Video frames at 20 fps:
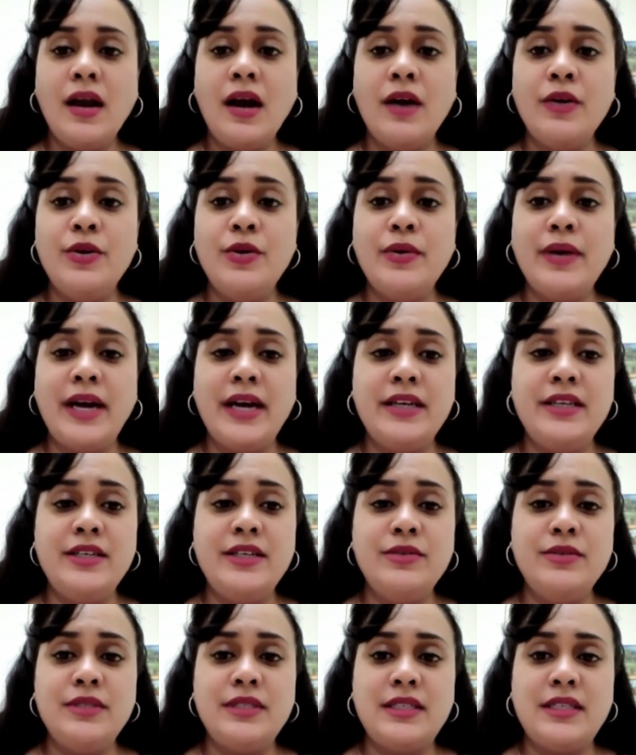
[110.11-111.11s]
how you can
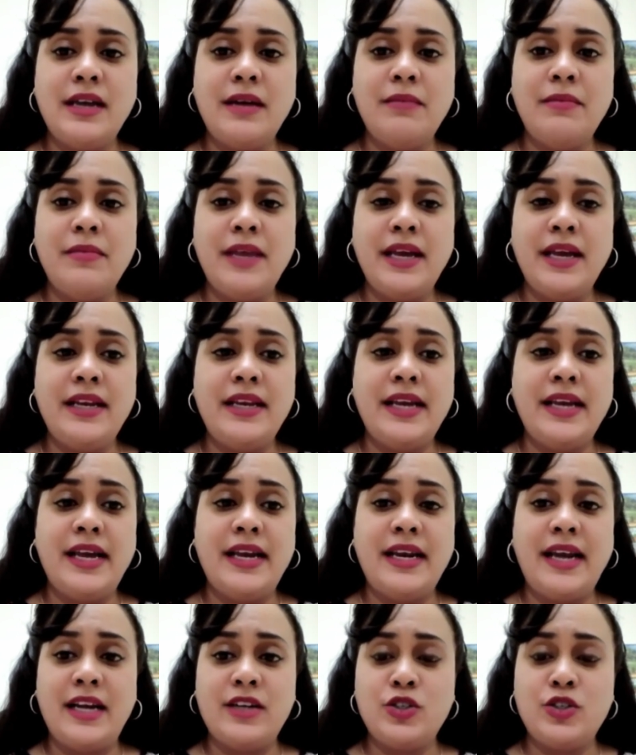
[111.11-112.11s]
use them in
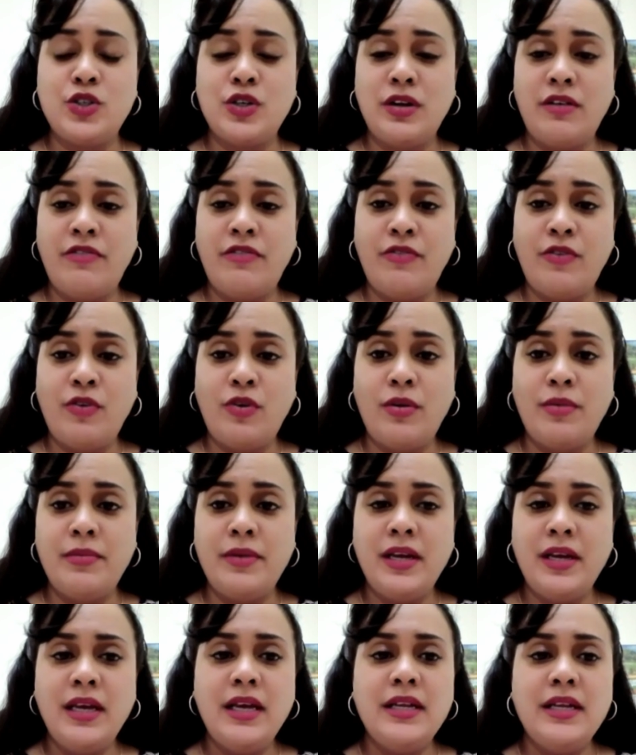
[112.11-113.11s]
their natural
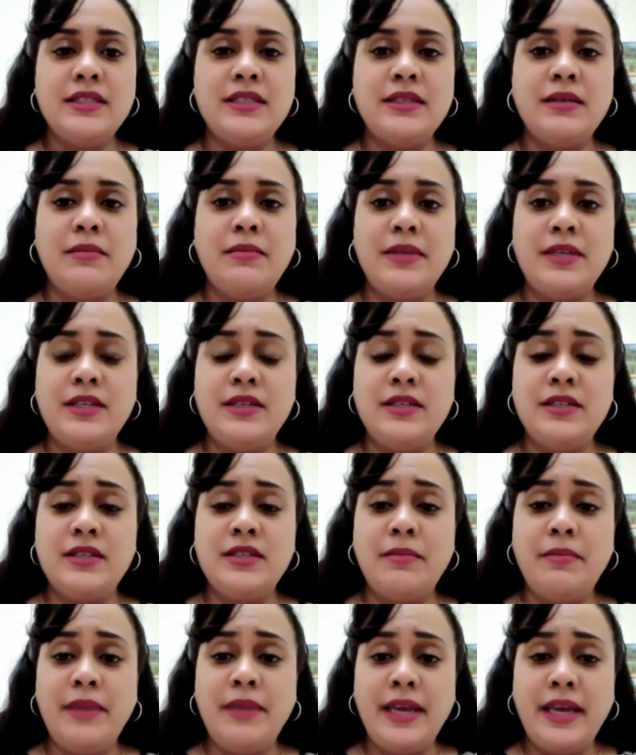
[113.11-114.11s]
form to,
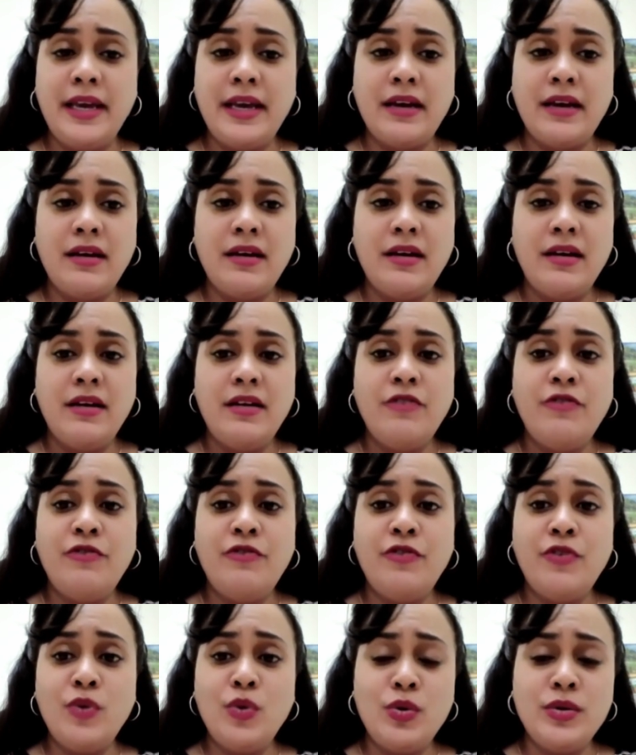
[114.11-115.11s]
to make
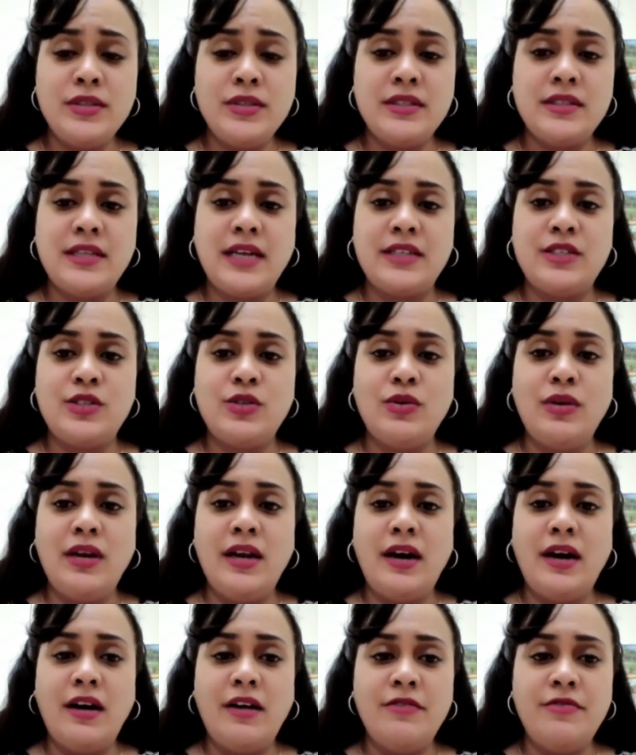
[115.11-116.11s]
foods that you
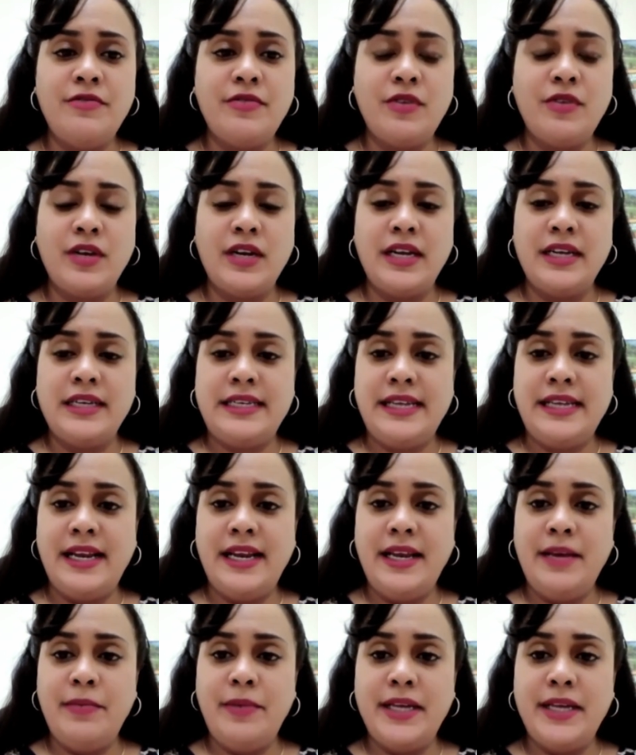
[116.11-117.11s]
love on a
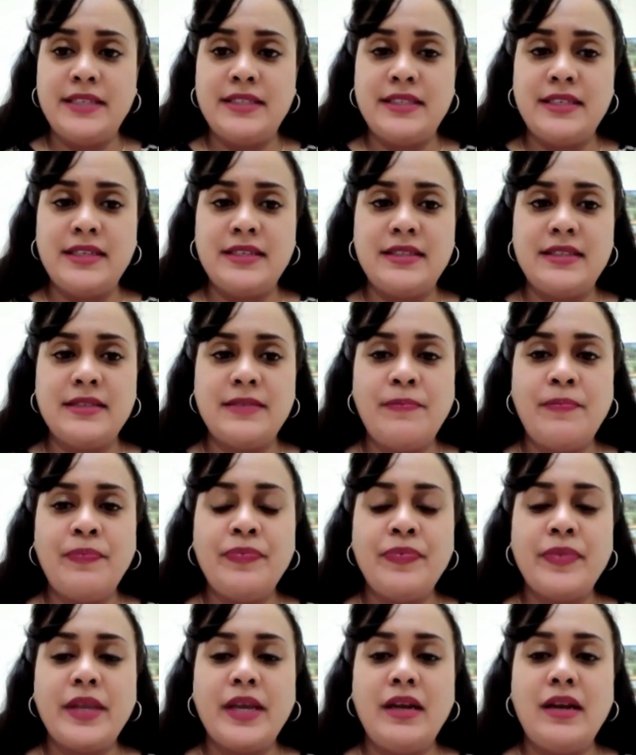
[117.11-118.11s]
daily basis,
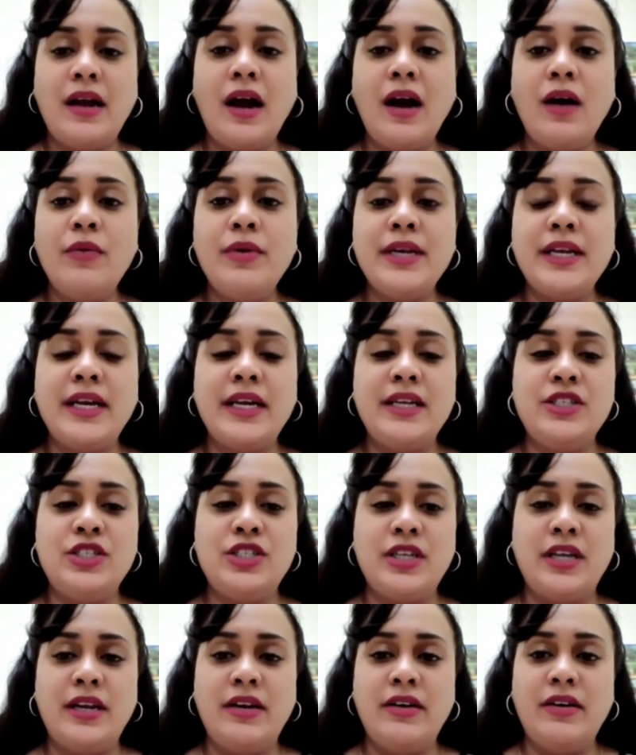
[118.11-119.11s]
and how it can
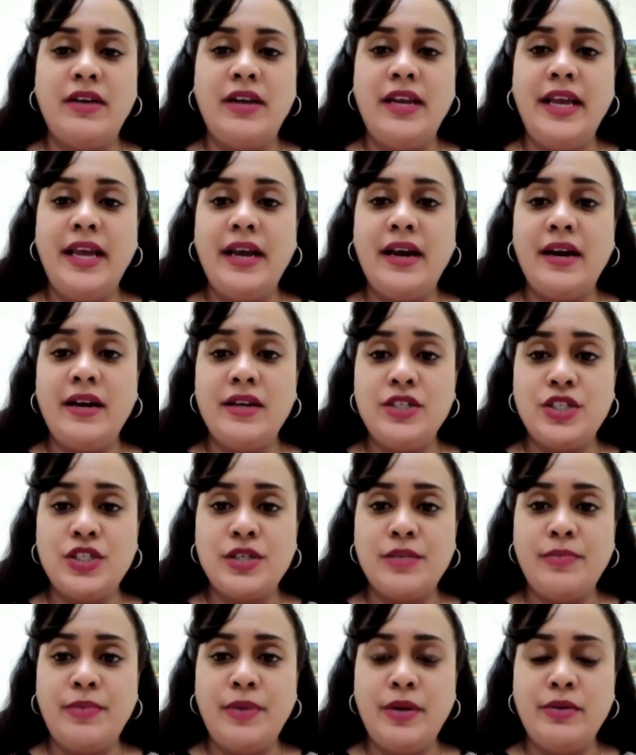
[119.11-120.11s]
generally
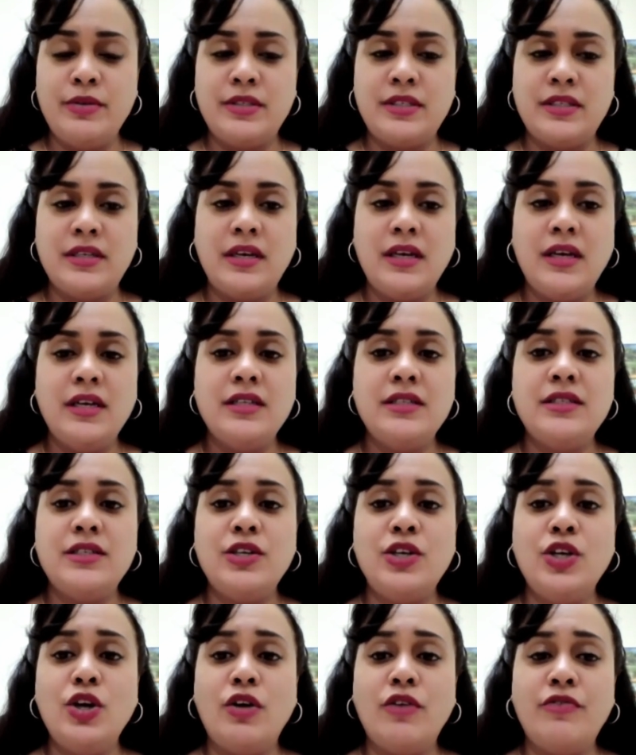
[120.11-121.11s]
contribute
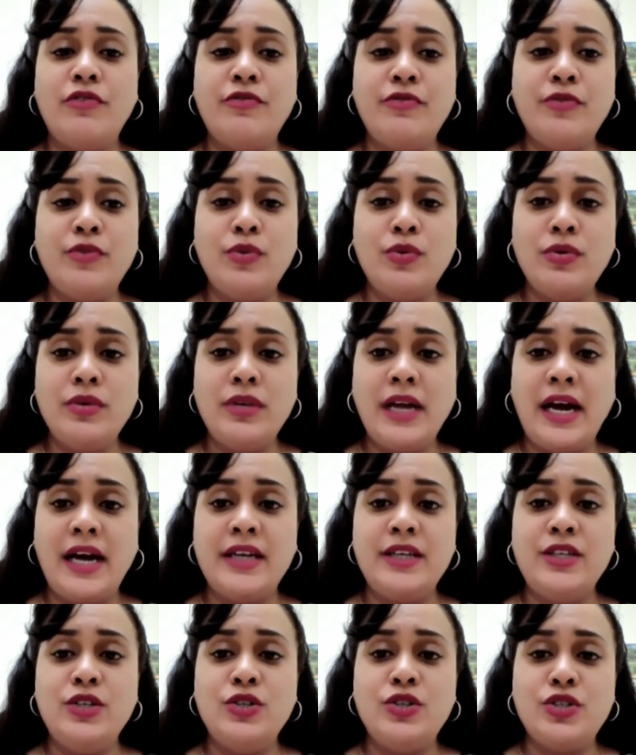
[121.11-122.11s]
to your food
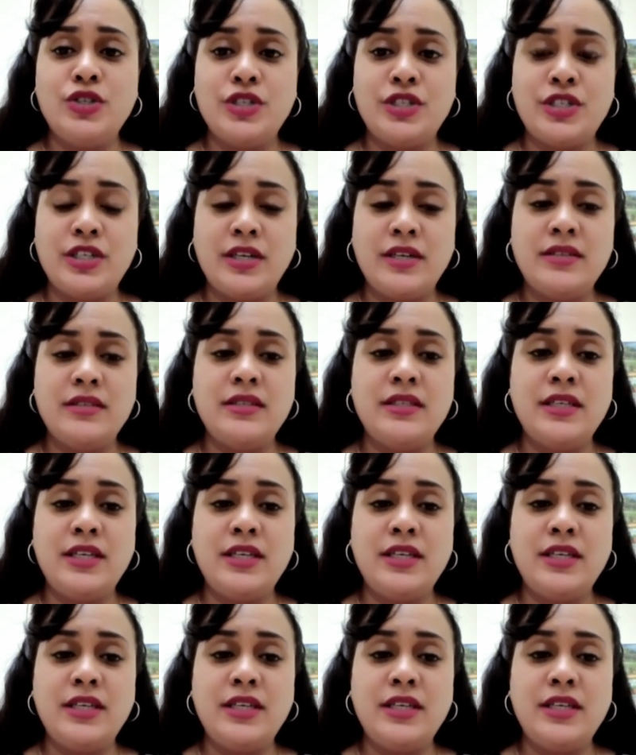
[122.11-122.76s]
and nutrition